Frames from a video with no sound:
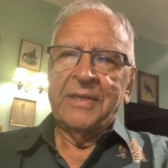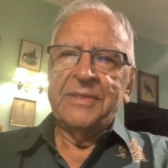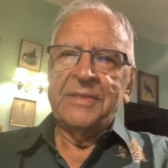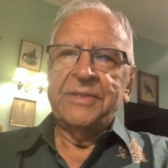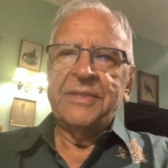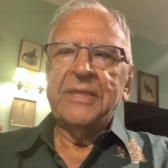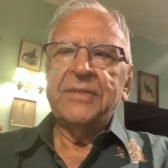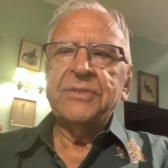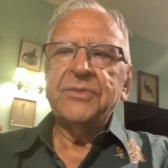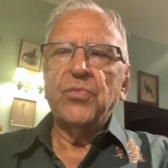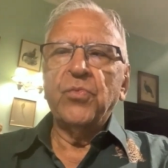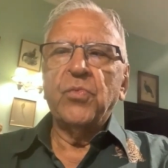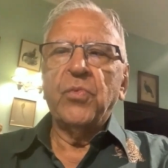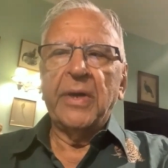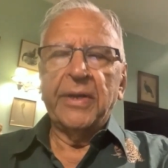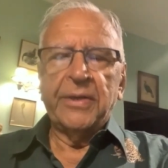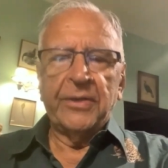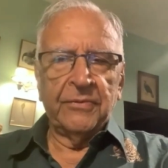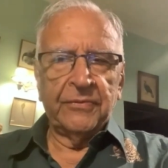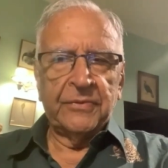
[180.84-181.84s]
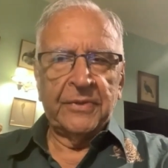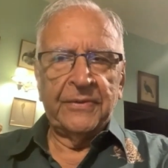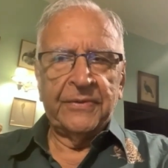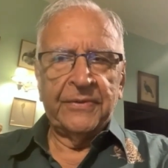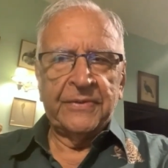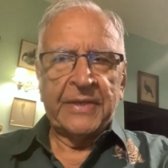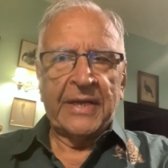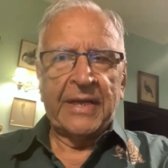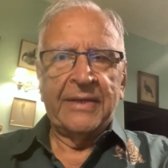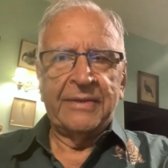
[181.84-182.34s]
just one of the
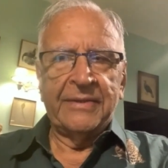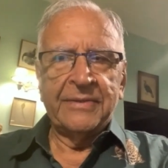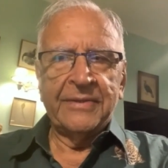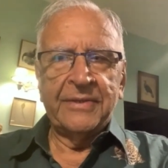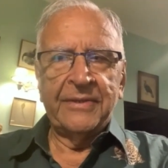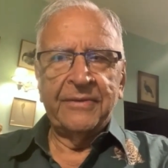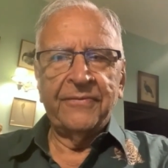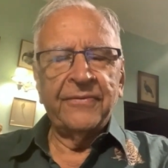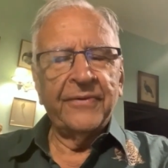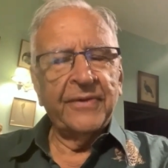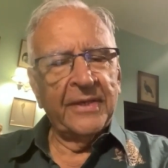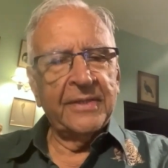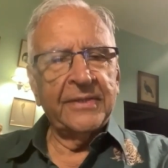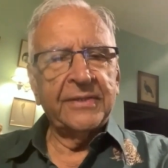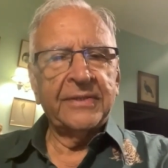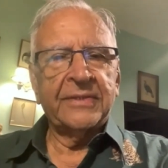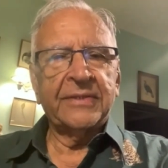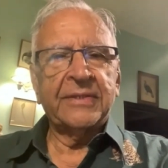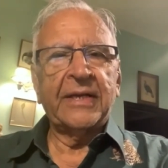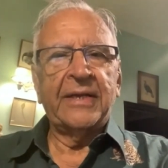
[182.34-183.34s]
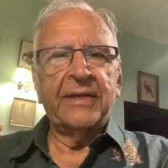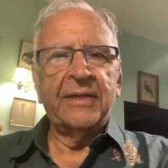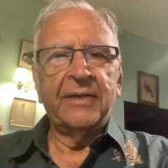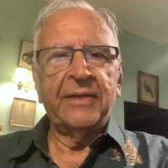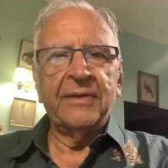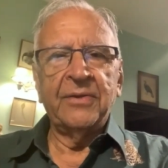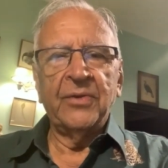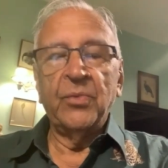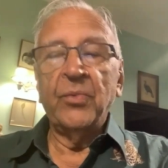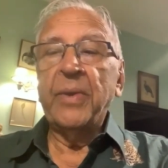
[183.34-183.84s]
sites, the first site,
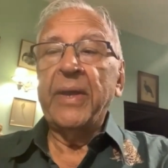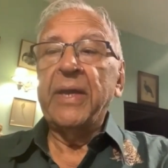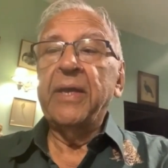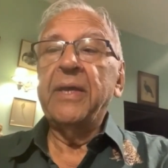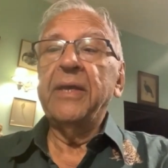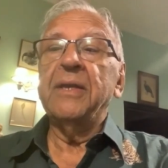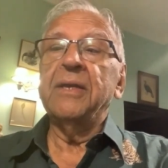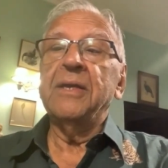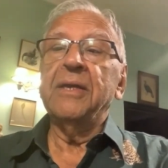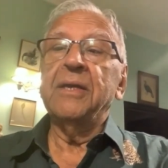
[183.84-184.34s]
where